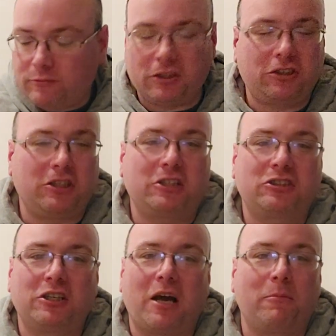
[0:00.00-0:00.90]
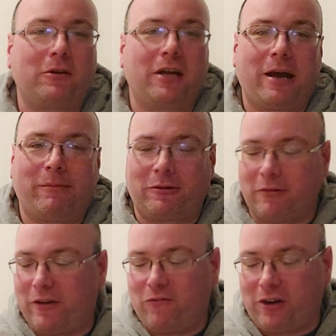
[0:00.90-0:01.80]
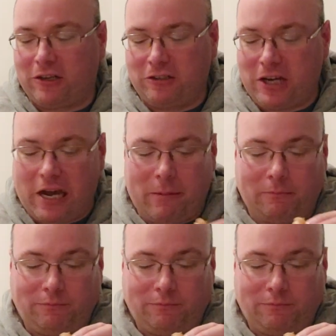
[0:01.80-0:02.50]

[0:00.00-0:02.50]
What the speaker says: This tastes like I'm gonna have a great fucking day.